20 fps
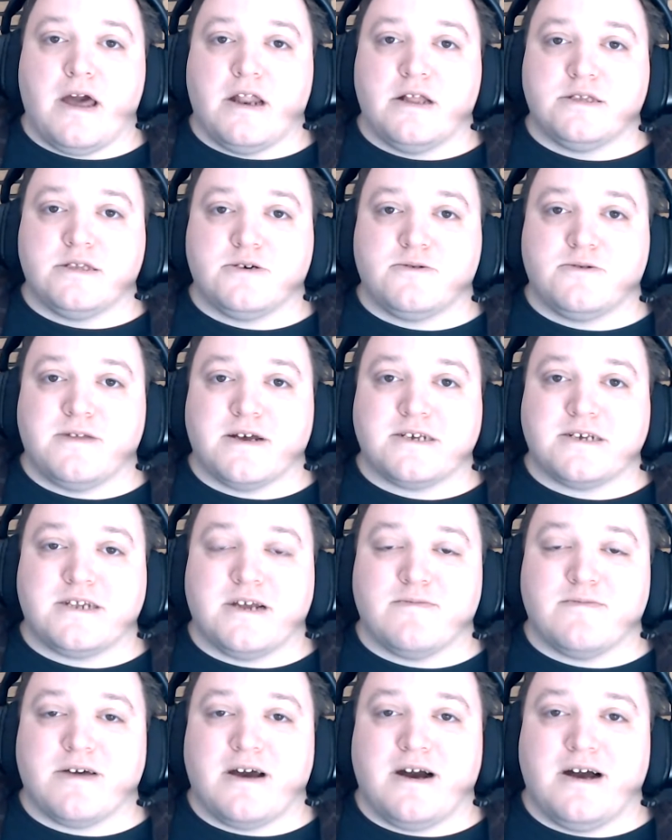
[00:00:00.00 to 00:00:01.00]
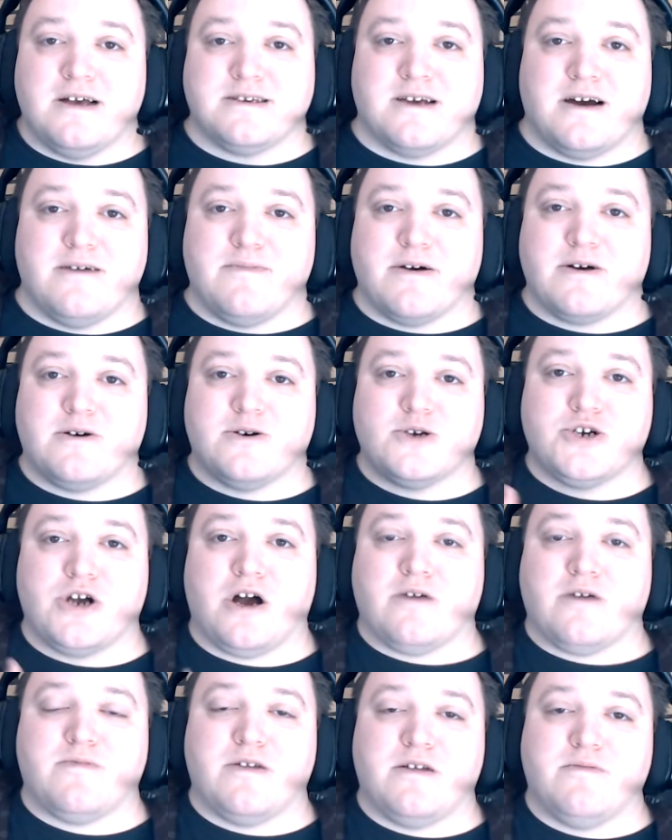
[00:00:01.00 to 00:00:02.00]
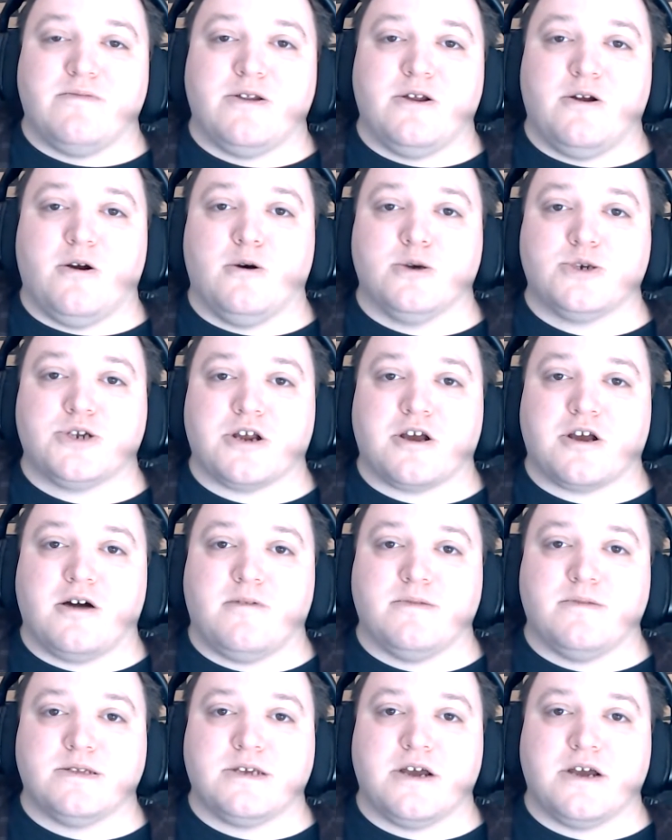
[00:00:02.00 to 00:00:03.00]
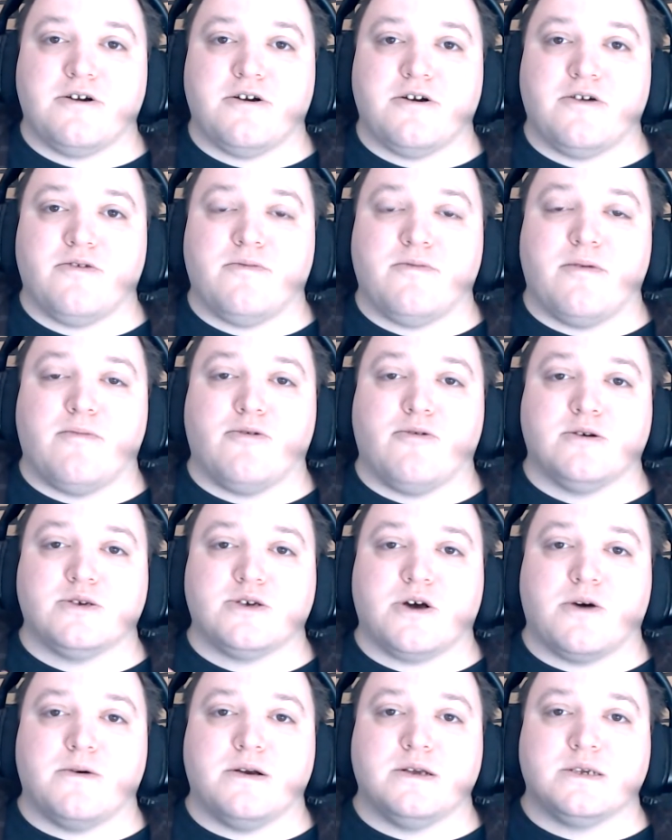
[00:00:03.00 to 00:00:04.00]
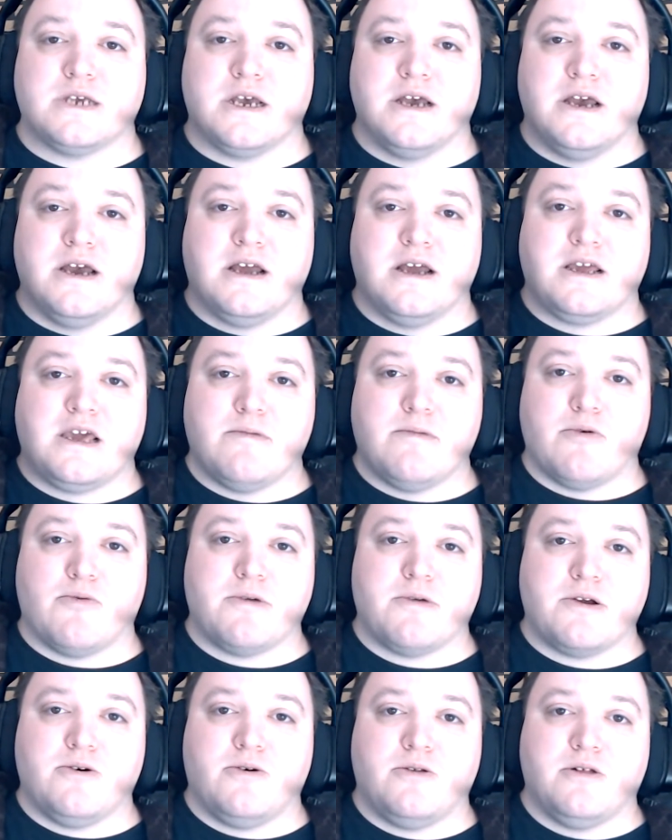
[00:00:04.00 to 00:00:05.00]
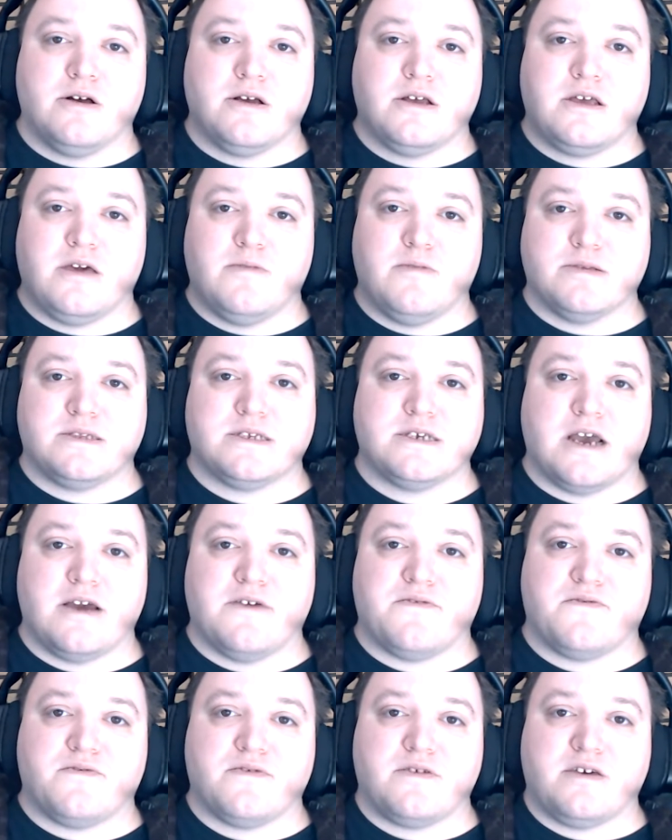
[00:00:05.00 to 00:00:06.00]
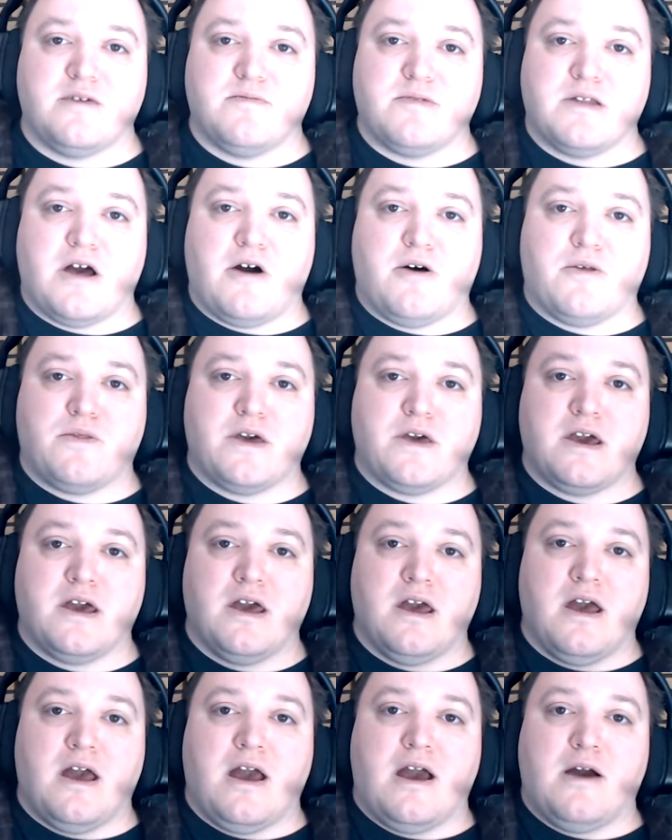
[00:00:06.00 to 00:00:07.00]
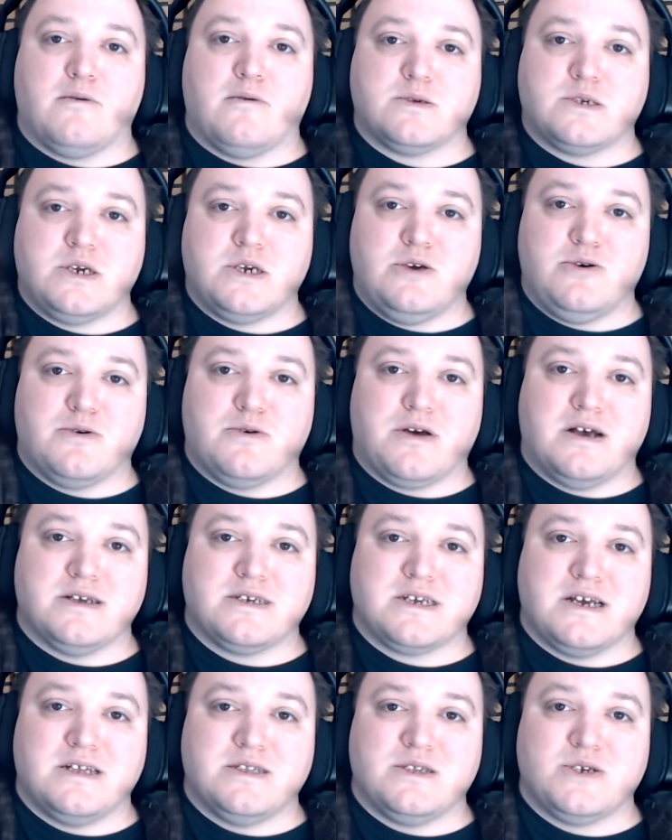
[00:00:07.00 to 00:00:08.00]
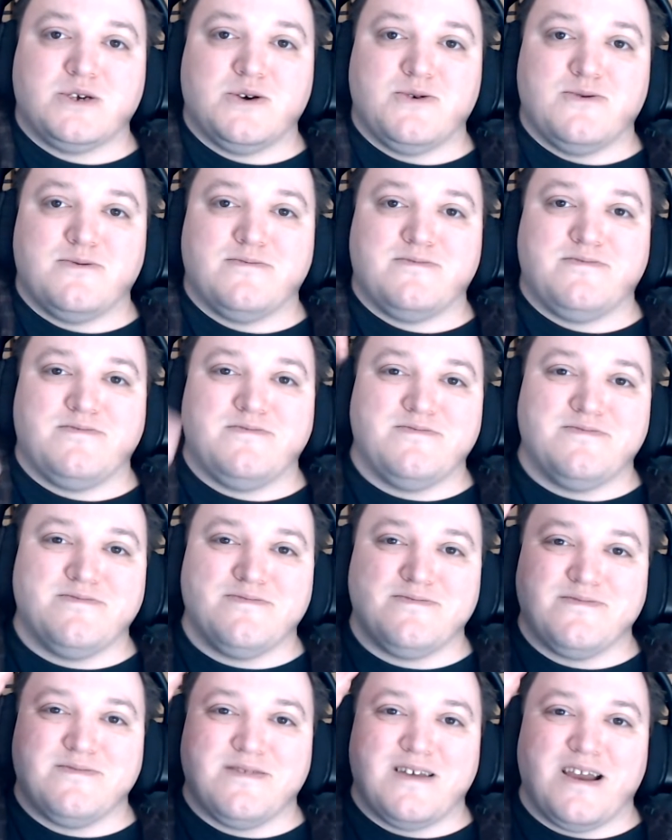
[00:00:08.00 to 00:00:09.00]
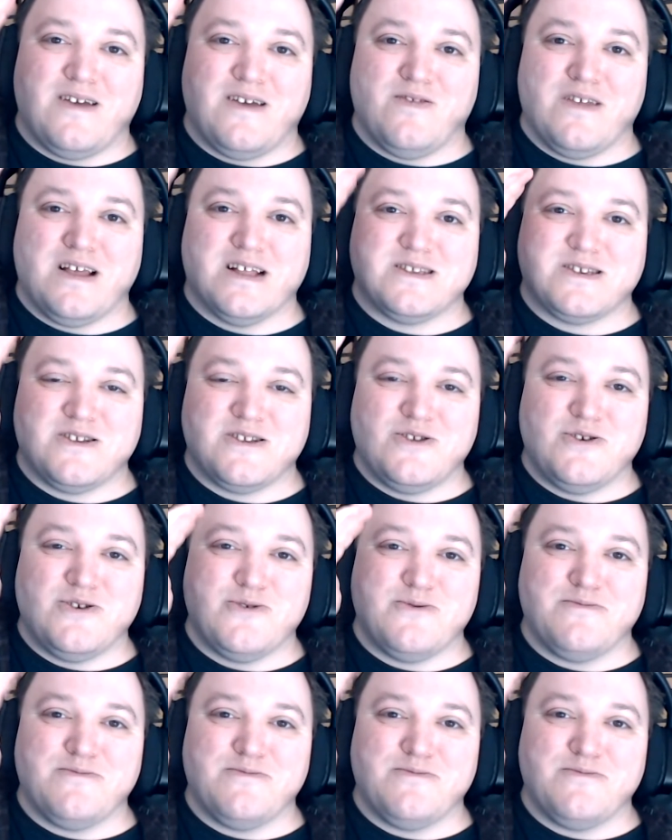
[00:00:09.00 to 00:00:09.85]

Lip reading: until next time, guys, I'm Michael Shockman. I've been your host and commentator. And remember, as always, keep it real, keep it safe, keep it healthy. And we'll see you guys again soon in the Institute.